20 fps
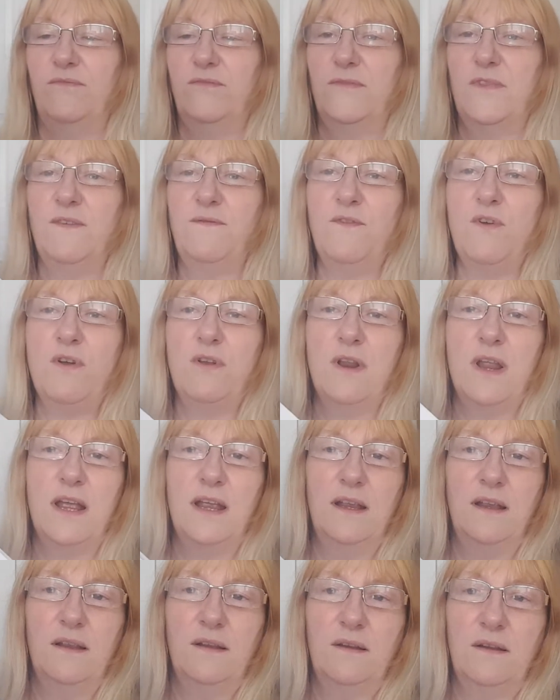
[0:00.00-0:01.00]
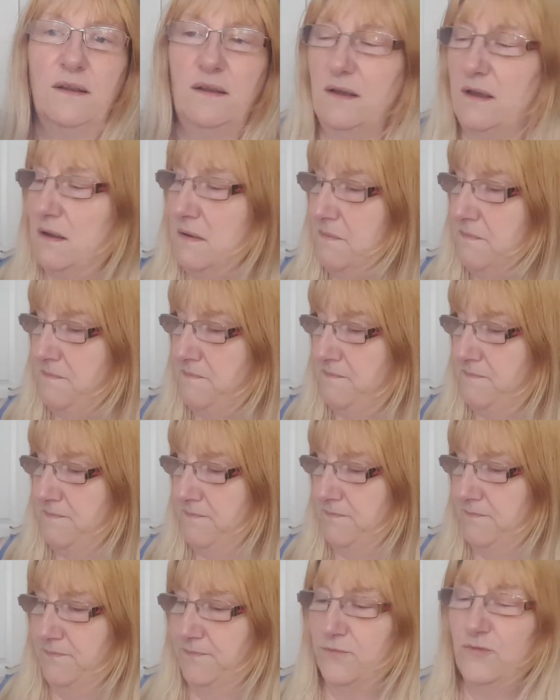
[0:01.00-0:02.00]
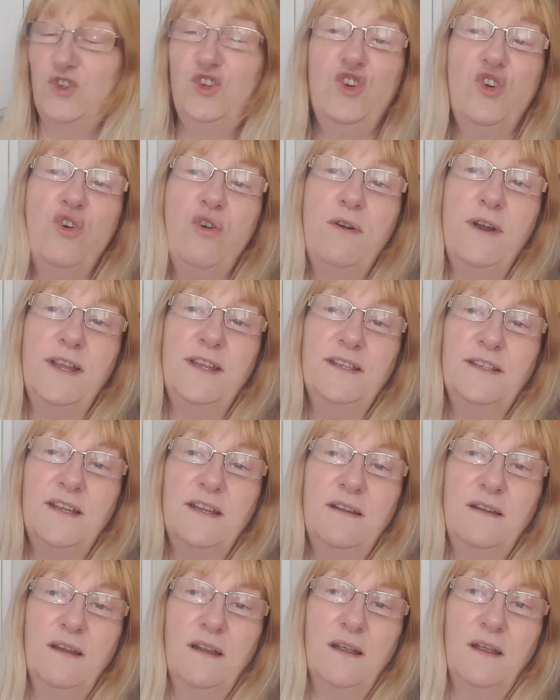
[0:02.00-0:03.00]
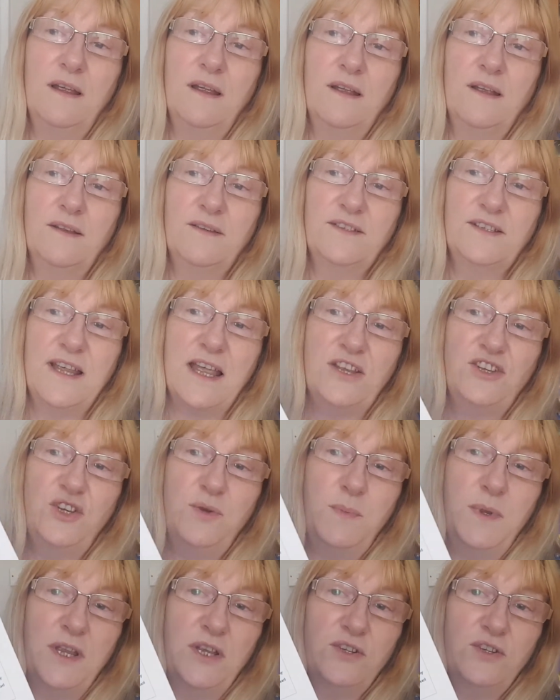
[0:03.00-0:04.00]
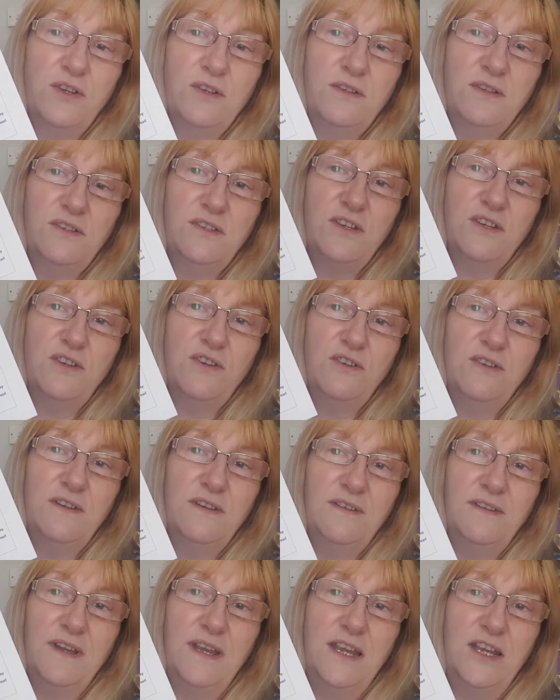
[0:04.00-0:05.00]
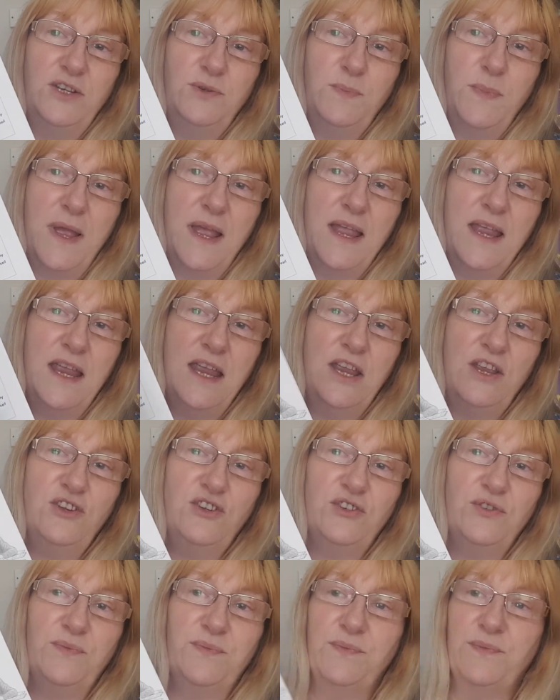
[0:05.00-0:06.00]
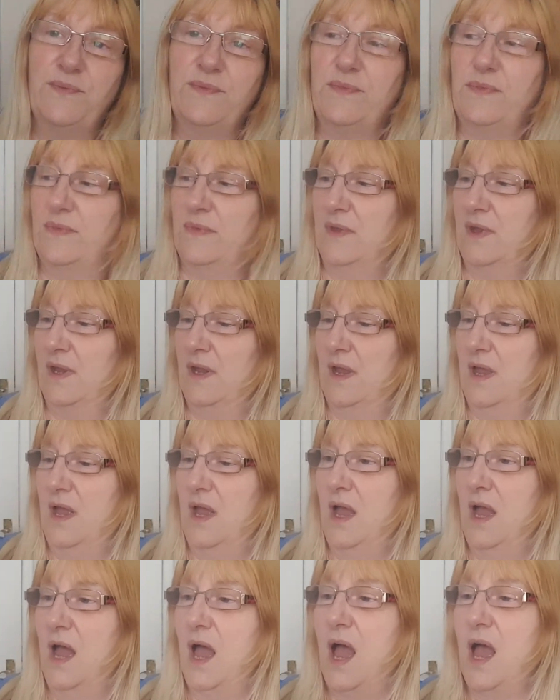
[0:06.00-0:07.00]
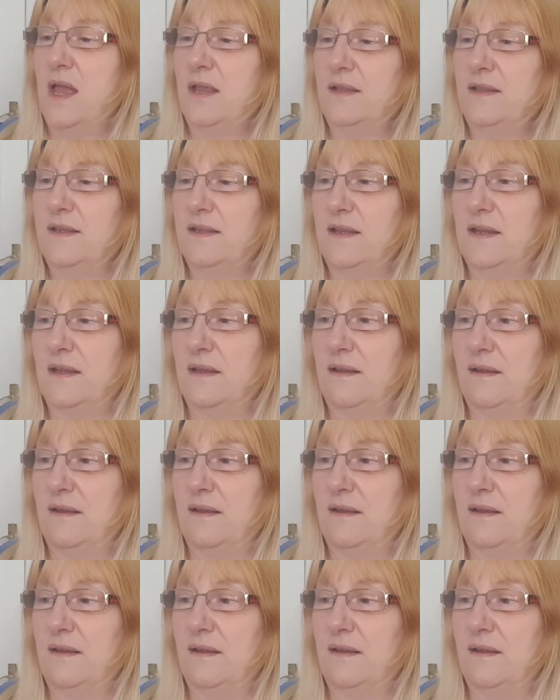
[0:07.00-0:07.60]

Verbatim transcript: they've got like um, drawings and sketchy pictures on each page. And